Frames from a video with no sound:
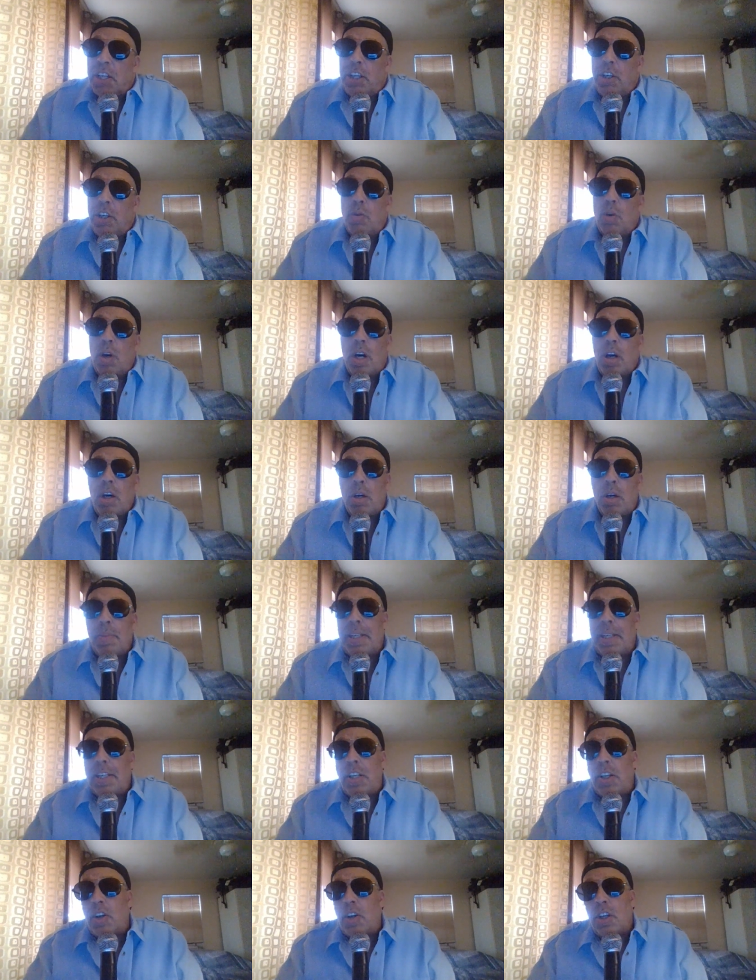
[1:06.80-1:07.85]
you were
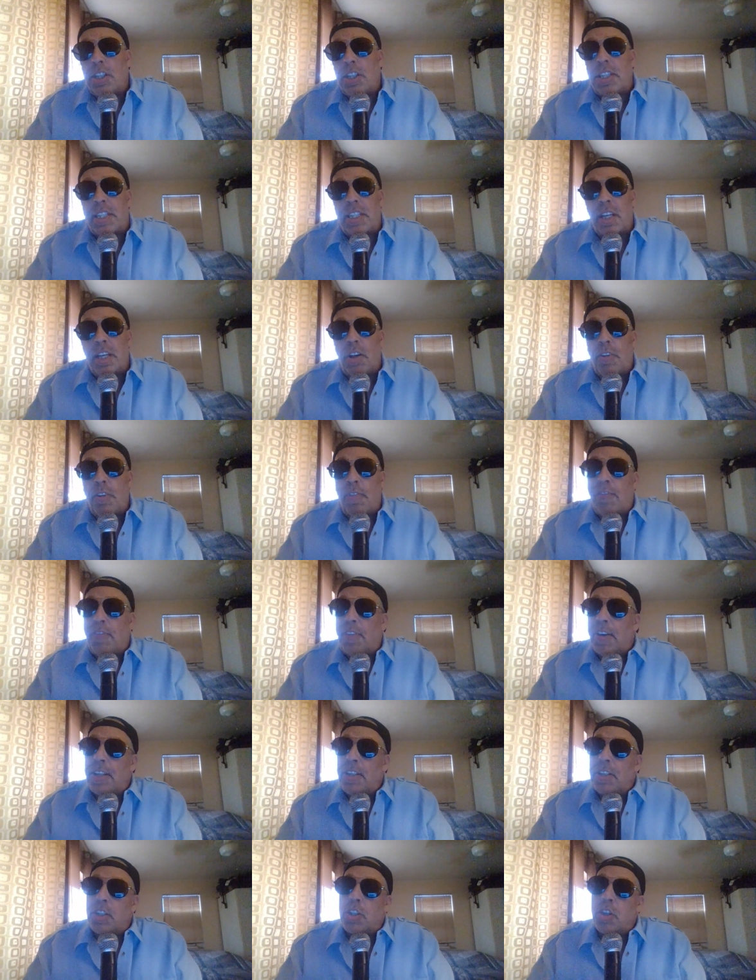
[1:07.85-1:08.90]
humming yourself
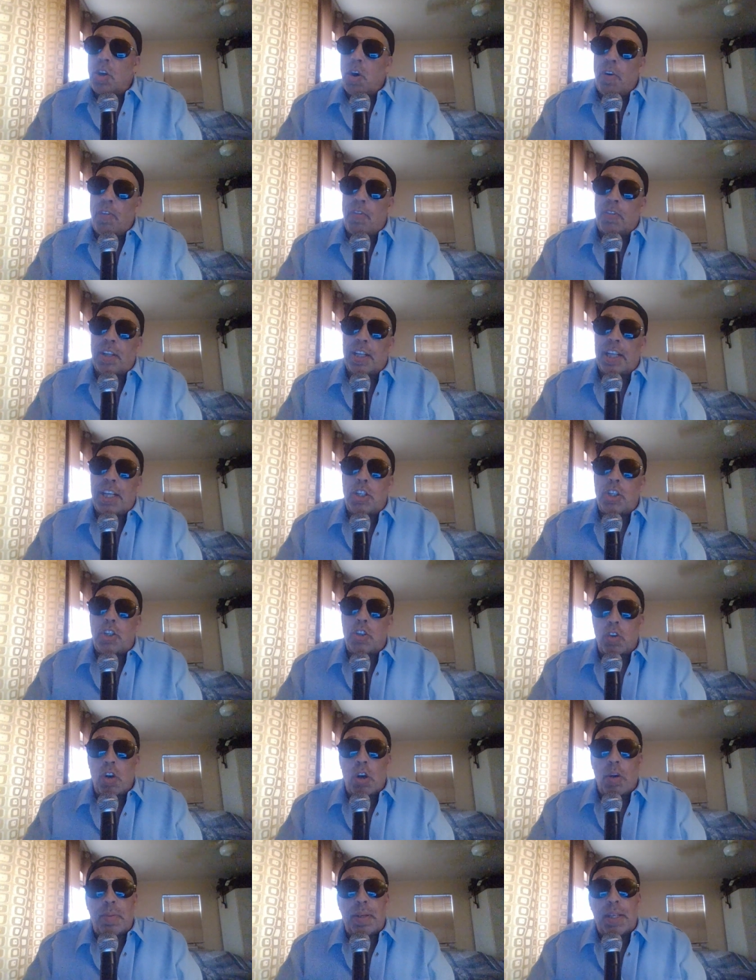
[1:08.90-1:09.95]
and softly
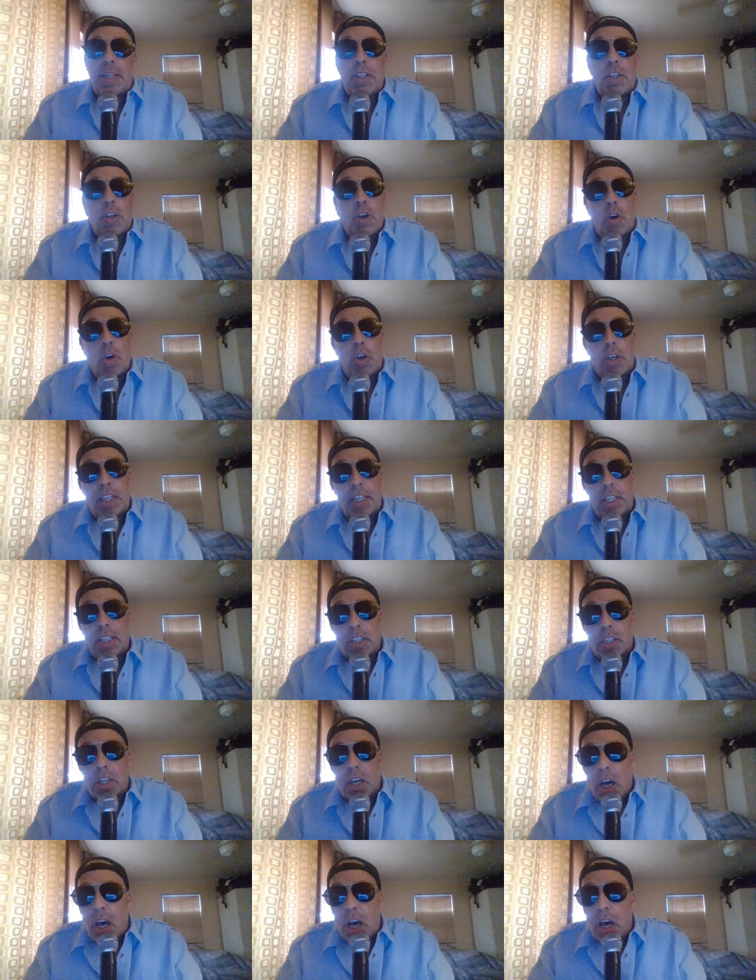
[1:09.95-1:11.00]
strumming your
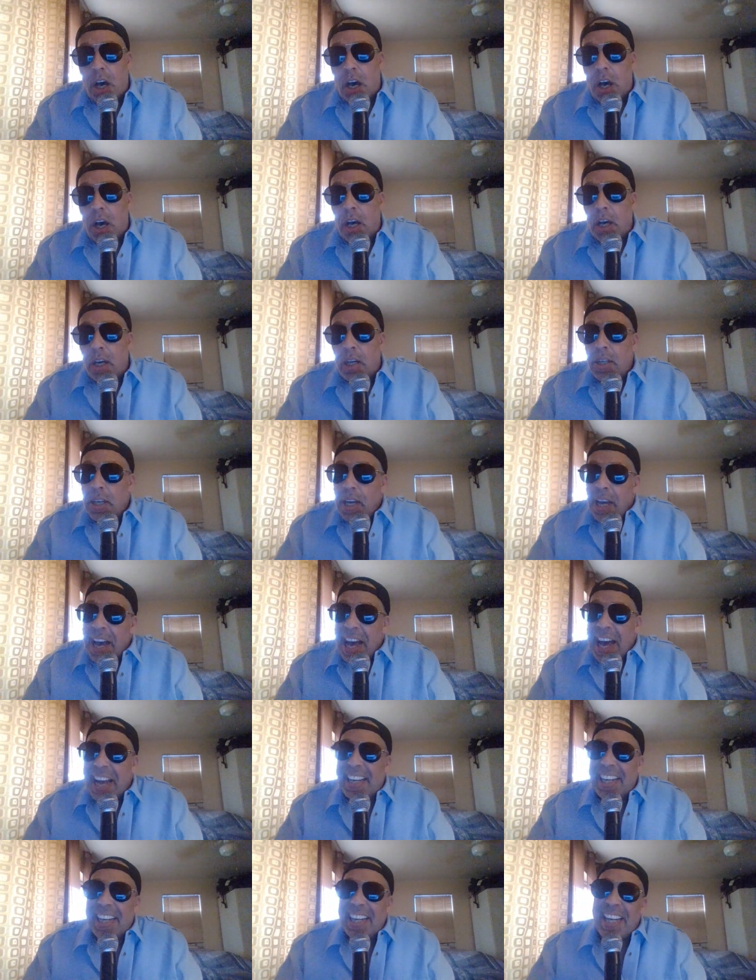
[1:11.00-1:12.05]
guitar.
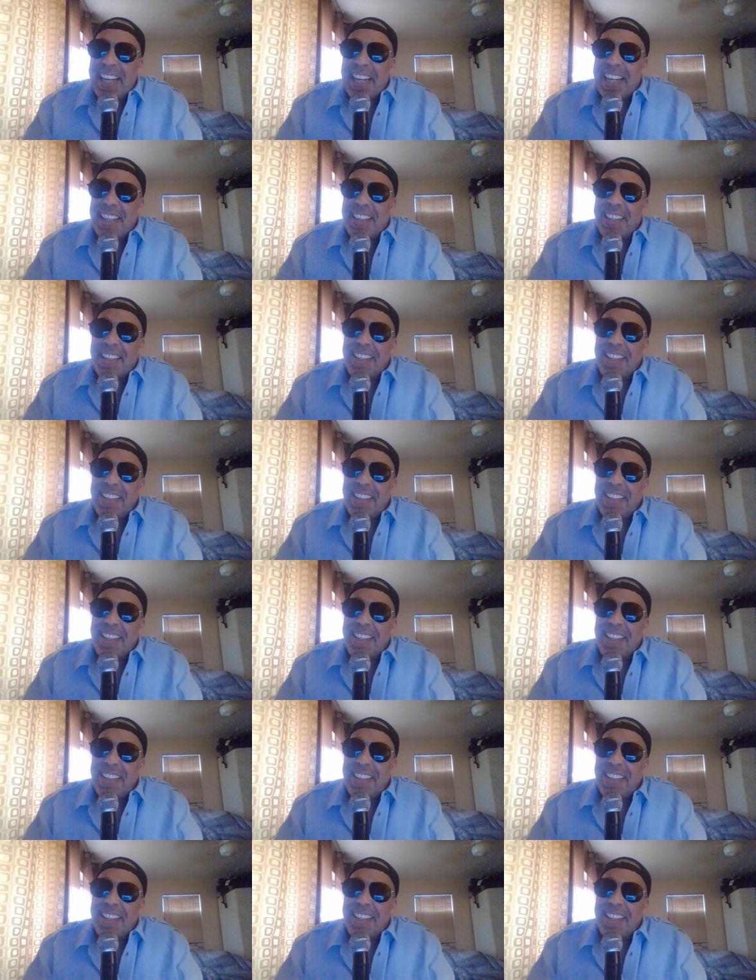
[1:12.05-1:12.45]
I could hear